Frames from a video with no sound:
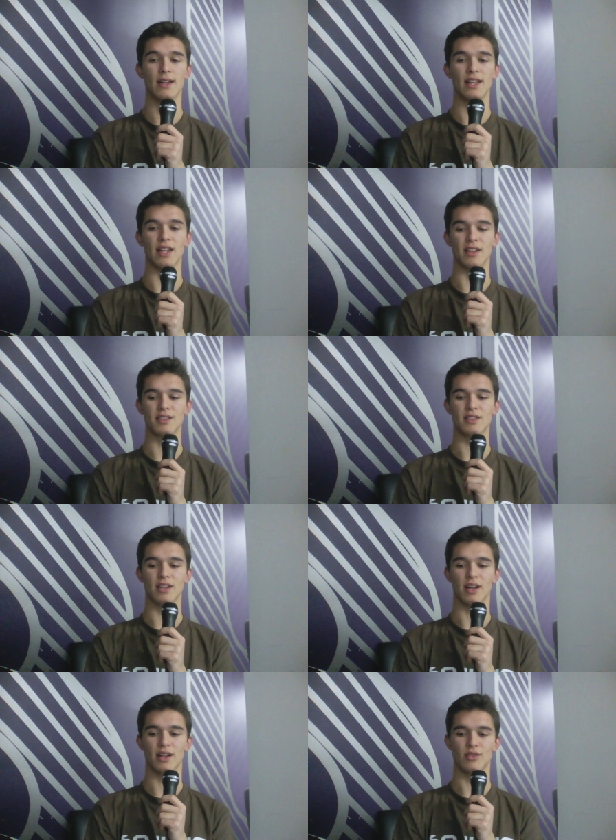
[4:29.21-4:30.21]
It's
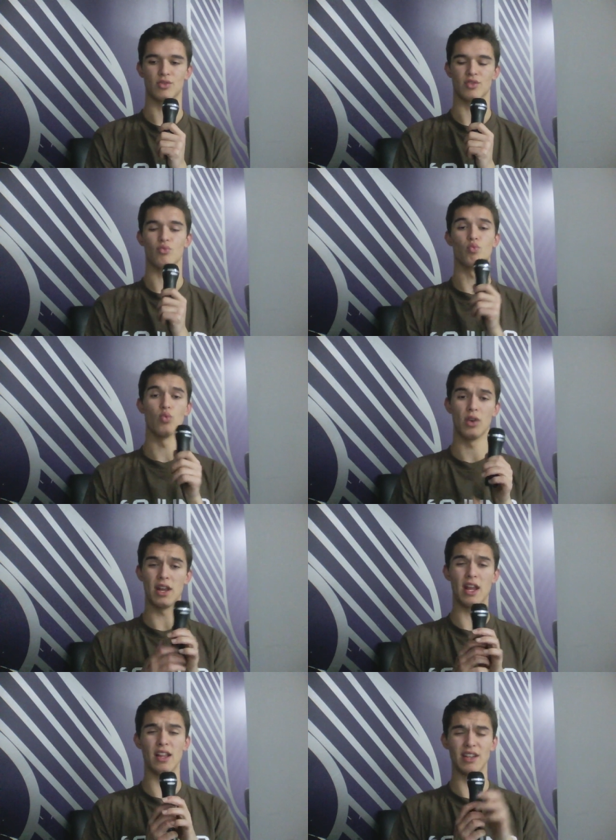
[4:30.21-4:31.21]
uh, just
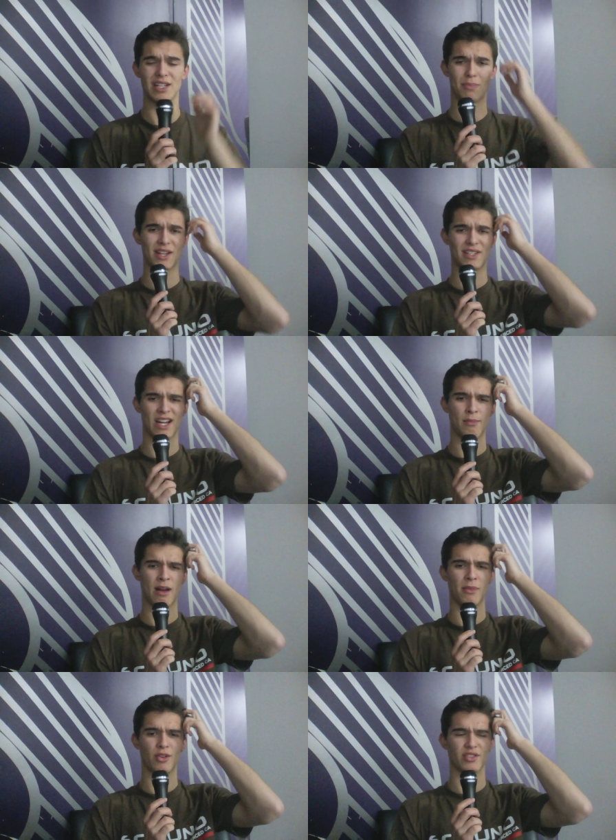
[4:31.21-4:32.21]
really spacing out my
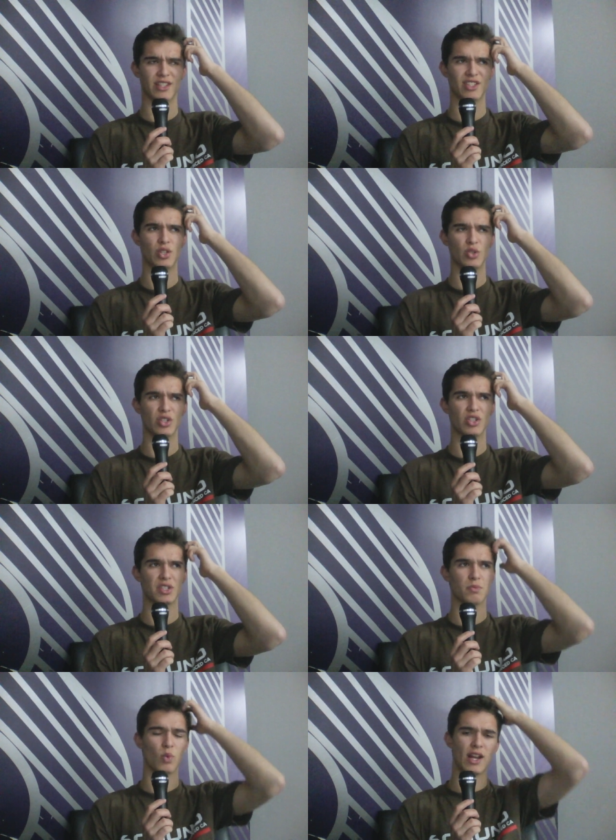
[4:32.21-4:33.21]
meals, and it's usually
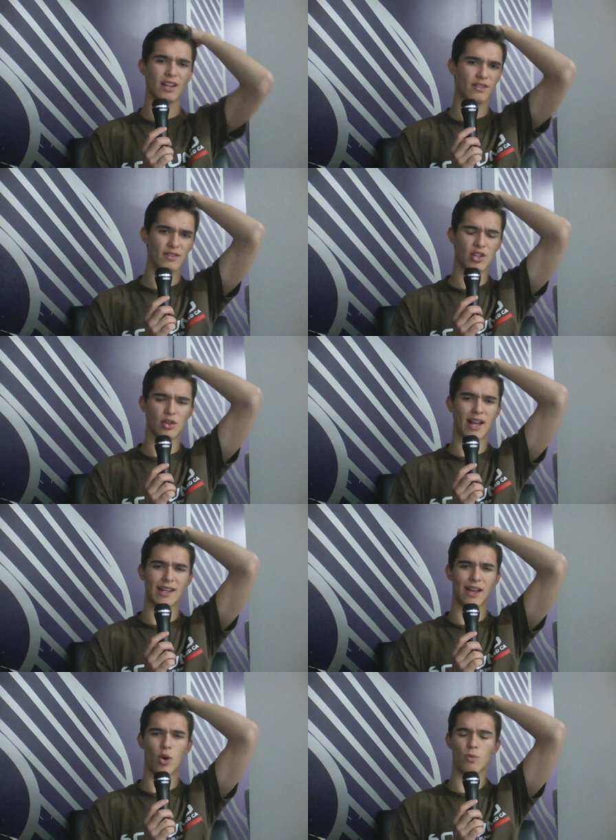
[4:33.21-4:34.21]
just waiting till I
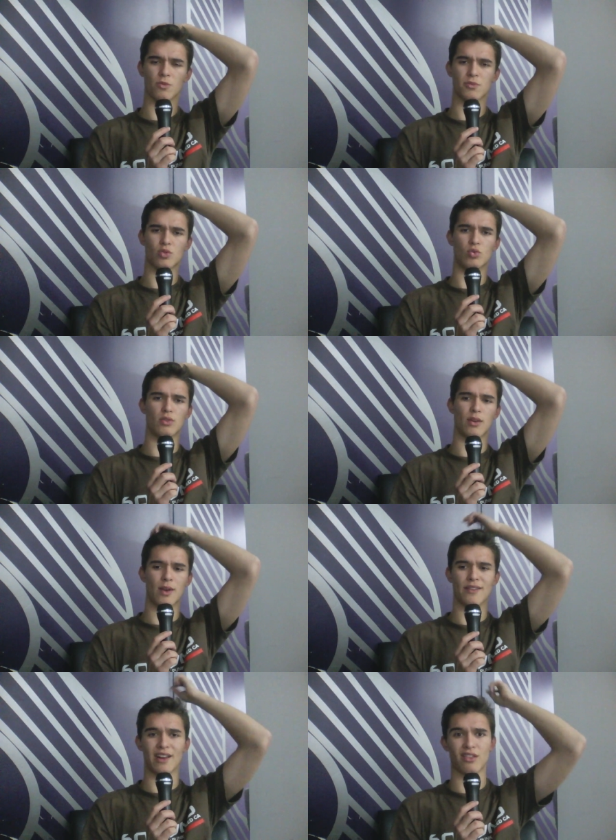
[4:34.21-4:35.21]
get home from school
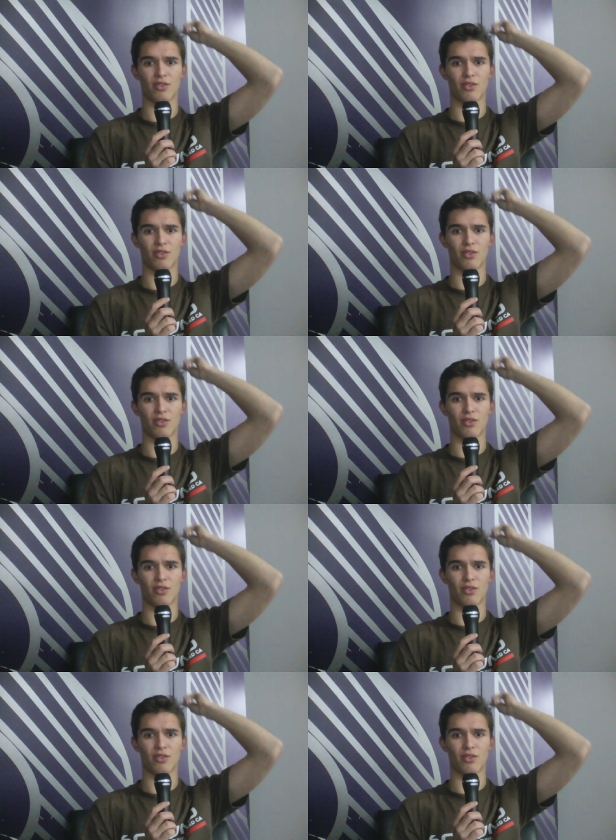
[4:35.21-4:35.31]
around like